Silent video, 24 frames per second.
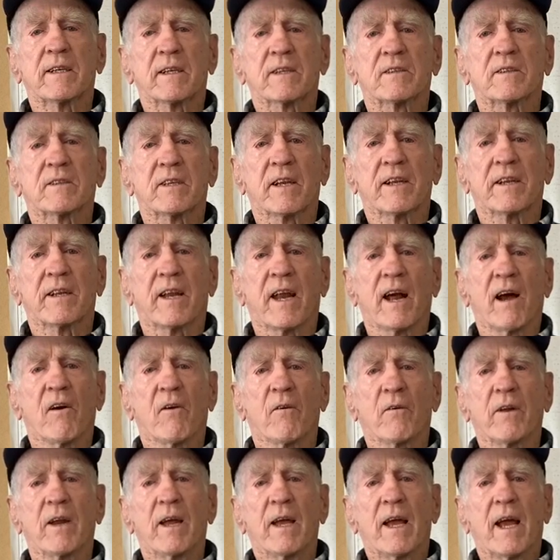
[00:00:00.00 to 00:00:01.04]
just sit
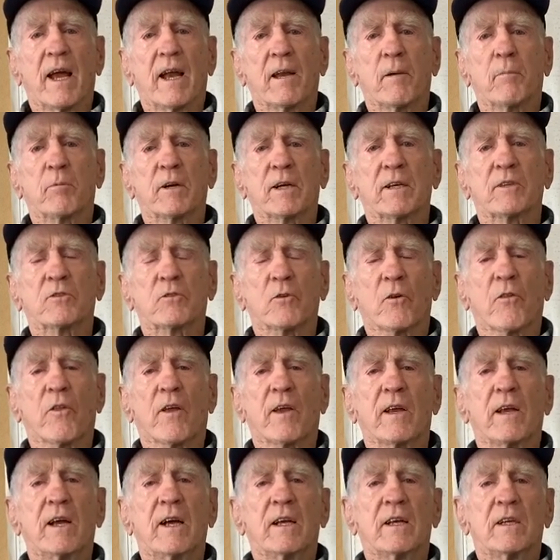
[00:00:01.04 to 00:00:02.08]
down any place, so
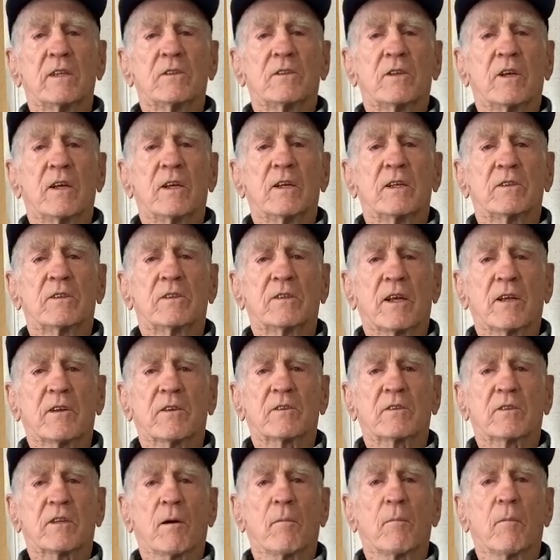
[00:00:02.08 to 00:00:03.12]
they sit
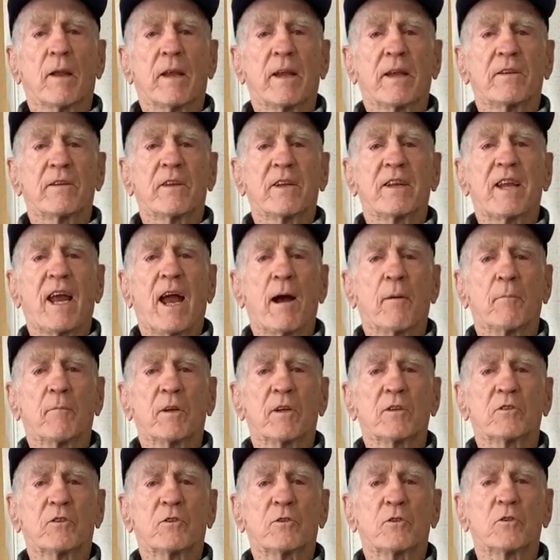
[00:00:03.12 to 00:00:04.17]
some in the
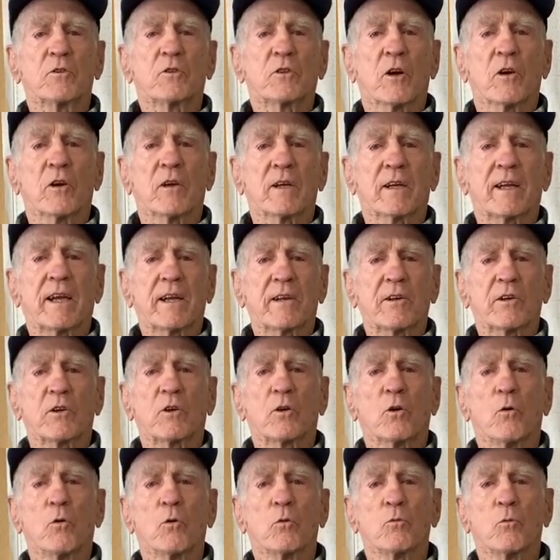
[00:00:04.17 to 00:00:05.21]
dampness and you start getting
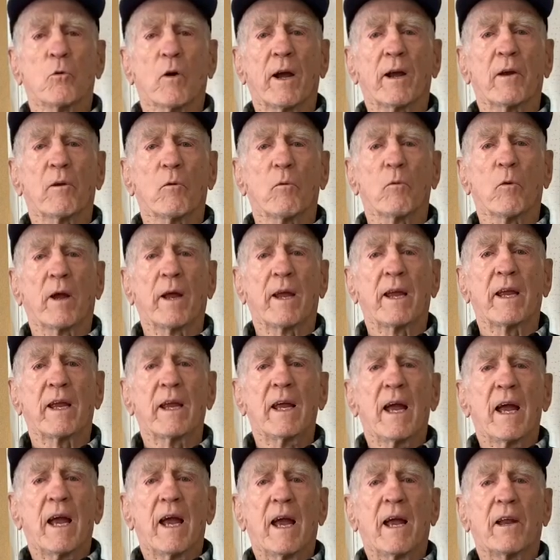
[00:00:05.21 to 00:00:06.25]
cold right away
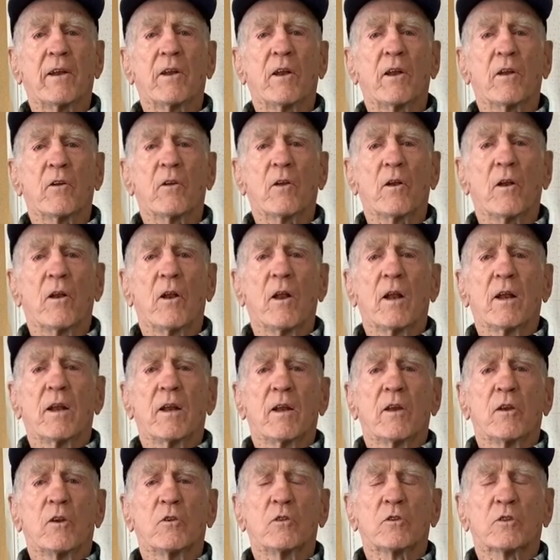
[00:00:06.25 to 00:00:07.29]
and
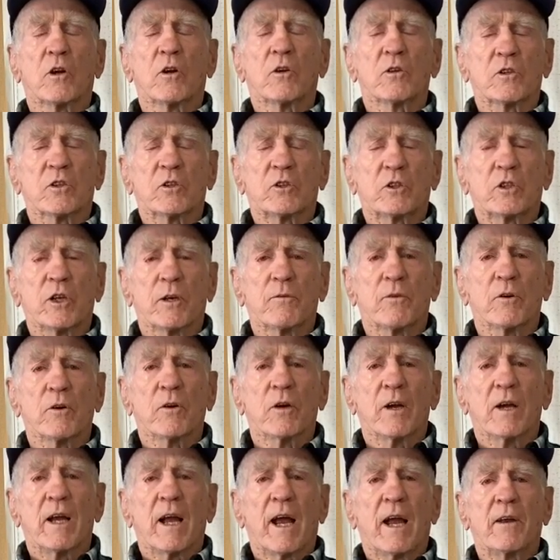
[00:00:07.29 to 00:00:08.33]
you start to
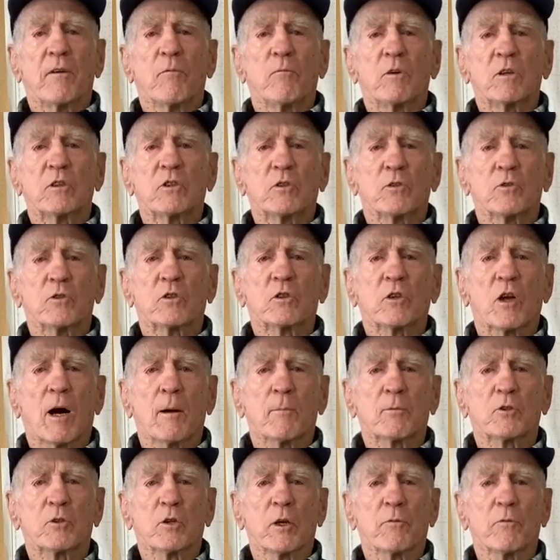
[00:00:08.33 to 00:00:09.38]
shiver. And once you
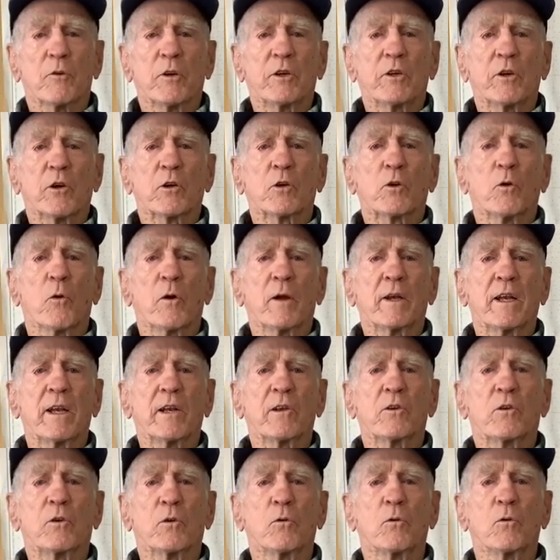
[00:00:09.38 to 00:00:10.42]
stop shivering, you're going
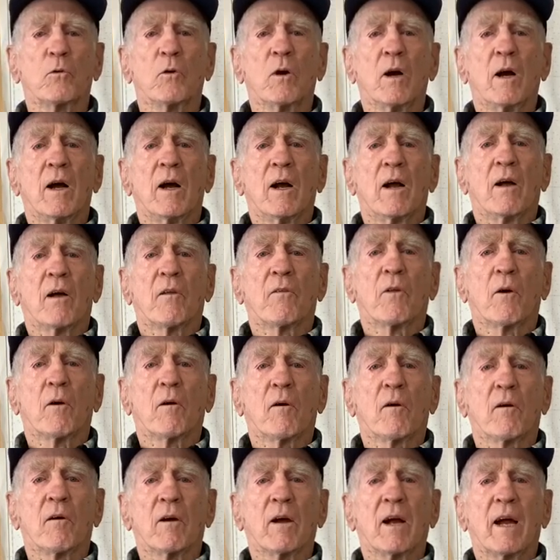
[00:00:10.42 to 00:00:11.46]
into
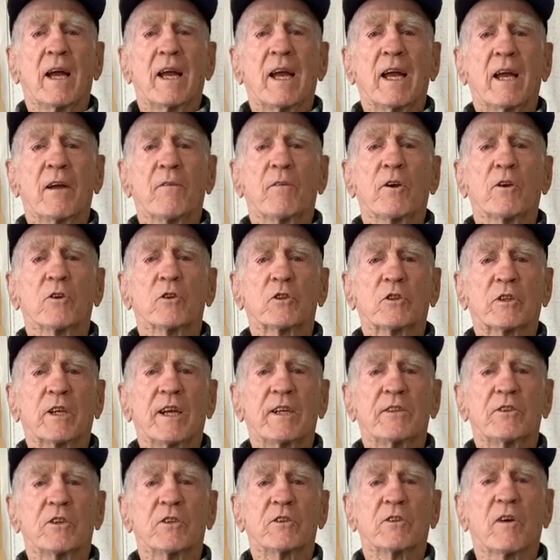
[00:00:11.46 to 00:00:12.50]
the heavier
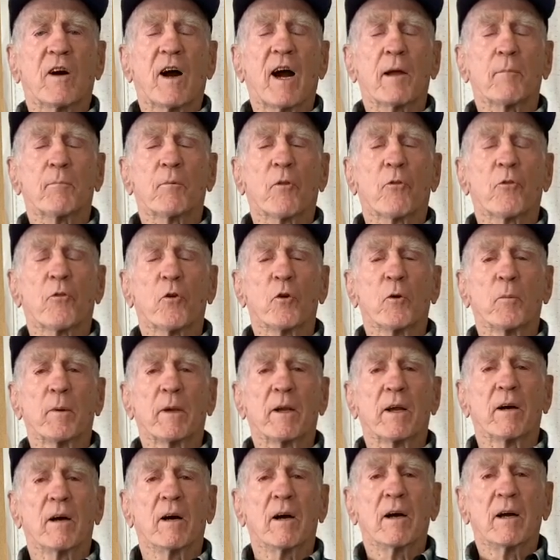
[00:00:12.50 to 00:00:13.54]
stages of
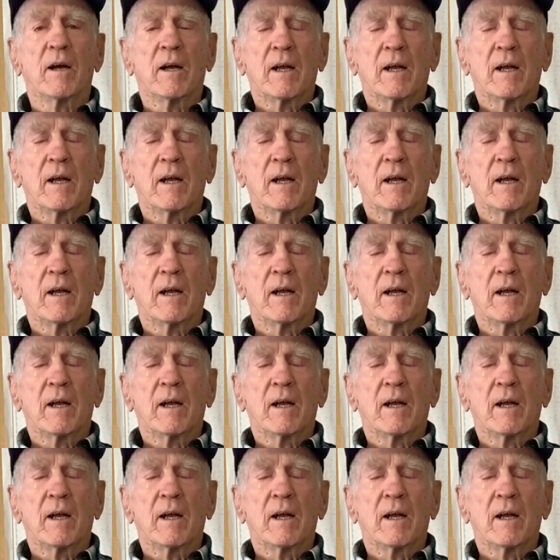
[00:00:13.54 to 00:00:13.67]
hypothermia.